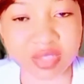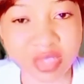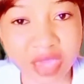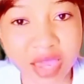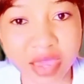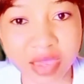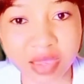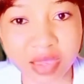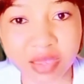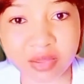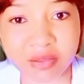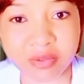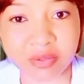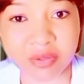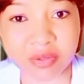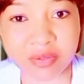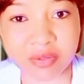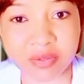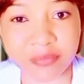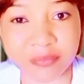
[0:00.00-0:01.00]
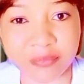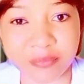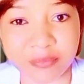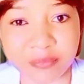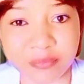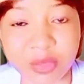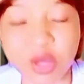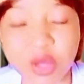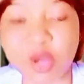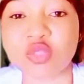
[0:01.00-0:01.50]
ache deeply.
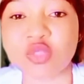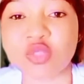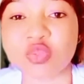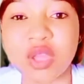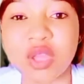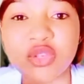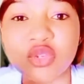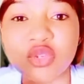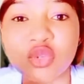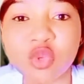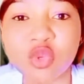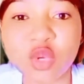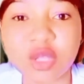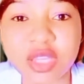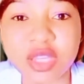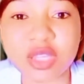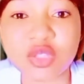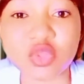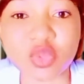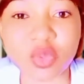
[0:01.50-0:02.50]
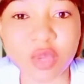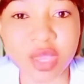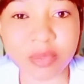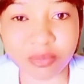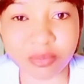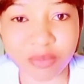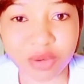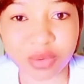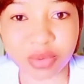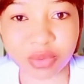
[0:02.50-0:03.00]
To know too much
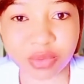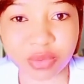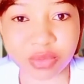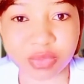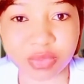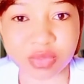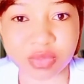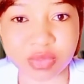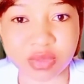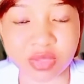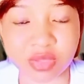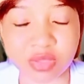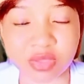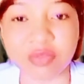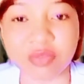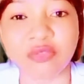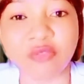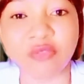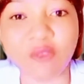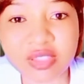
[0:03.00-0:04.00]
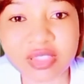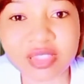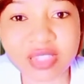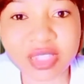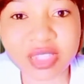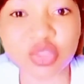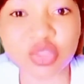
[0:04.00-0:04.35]
is to feel too much.